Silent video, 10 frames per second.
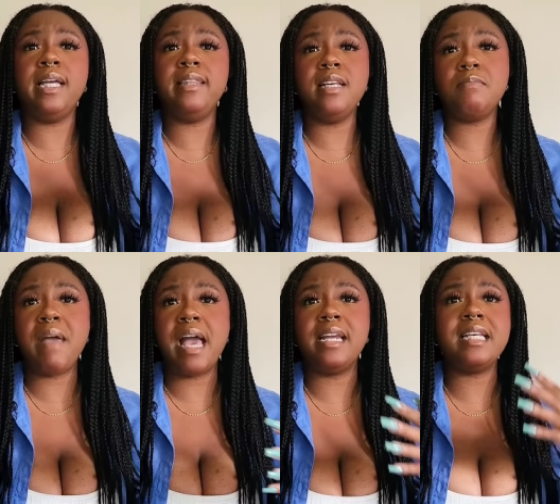and this
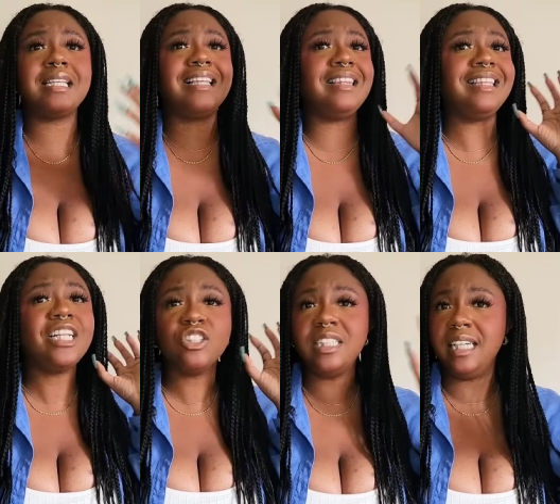man is
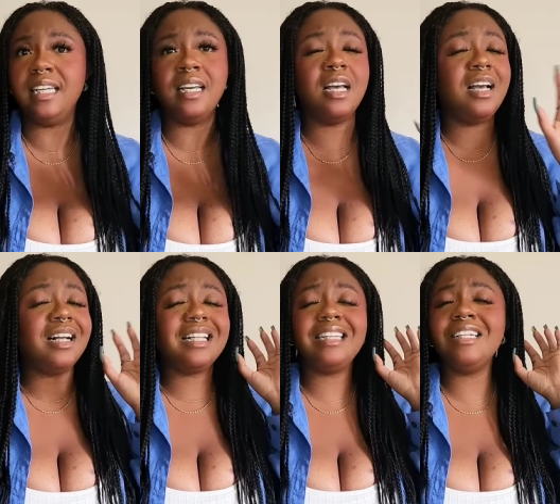clearly
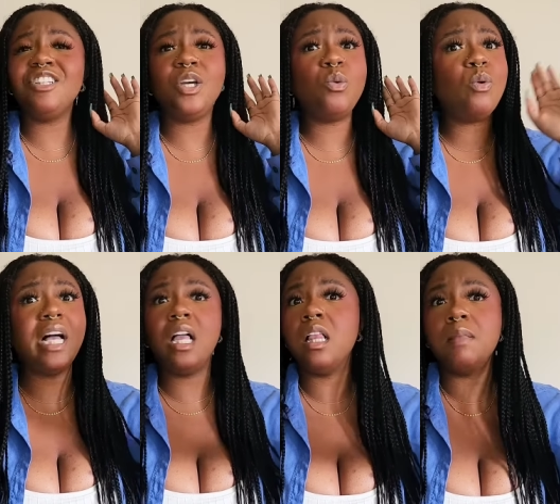clearly
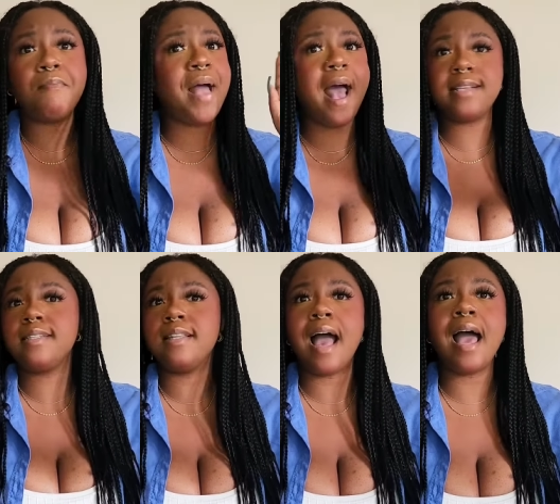well
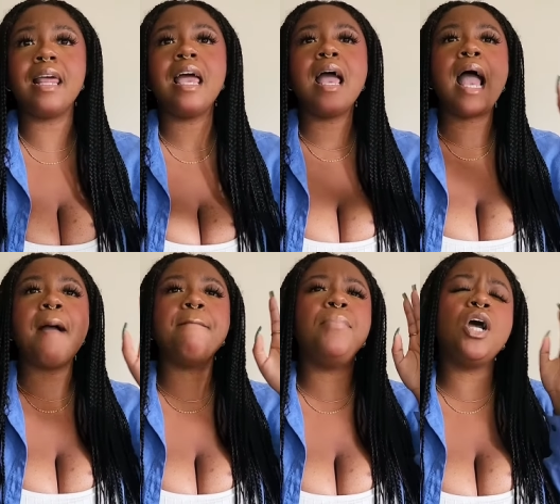past that.
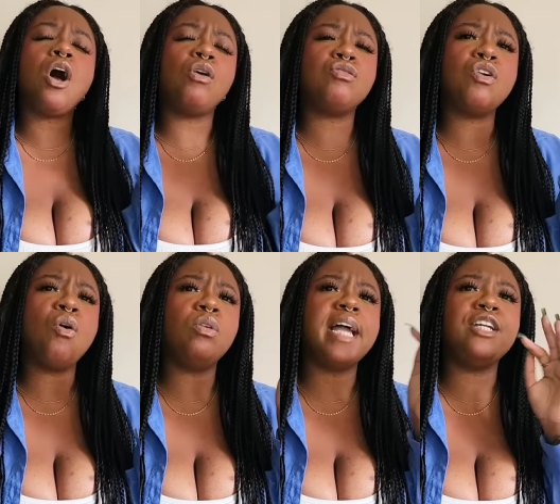But also,
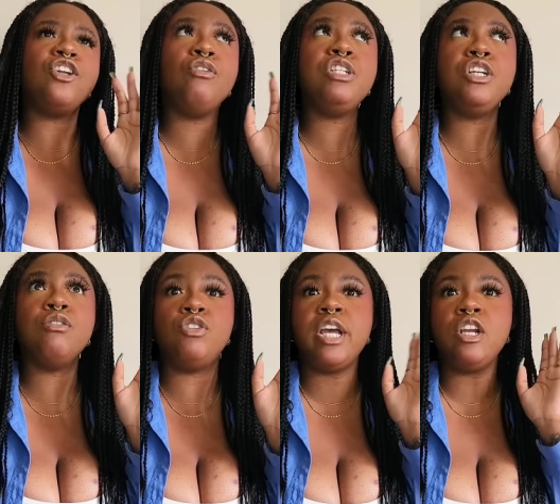like, no tea, no
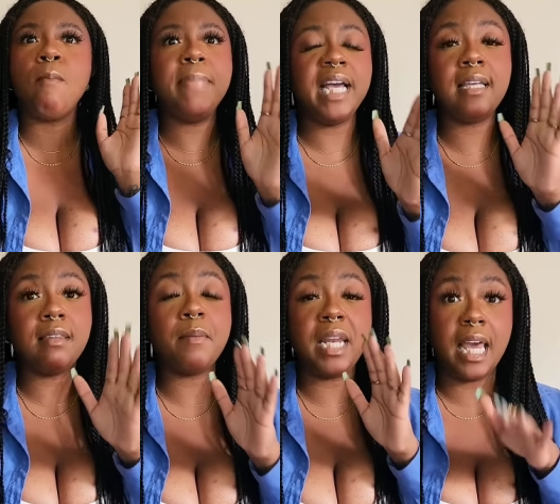shade, no pink
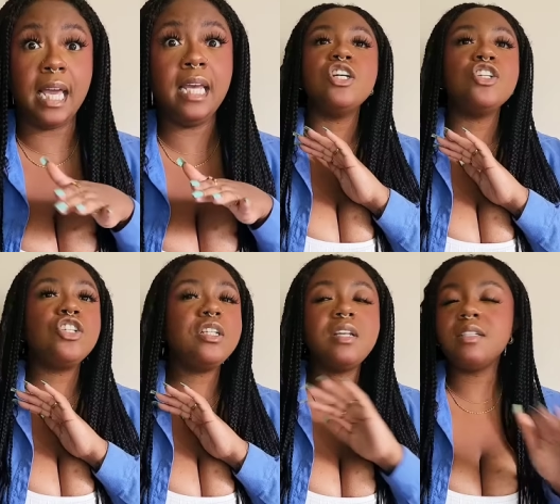lemonade.
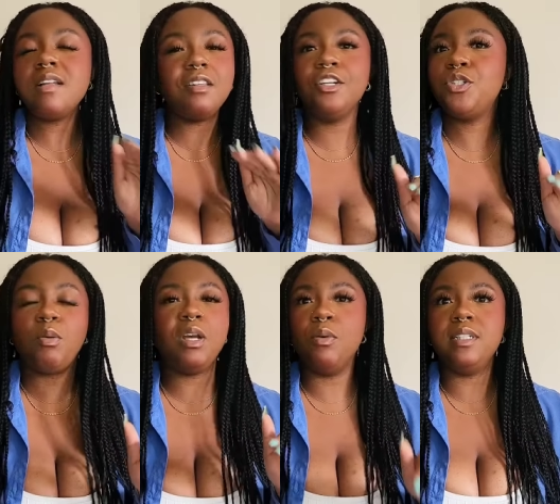She does not look
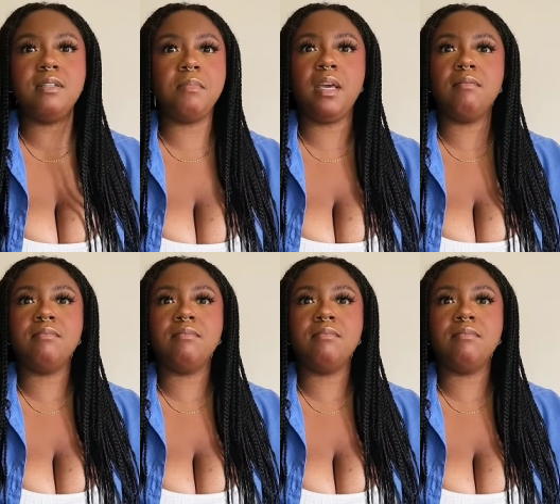21 to me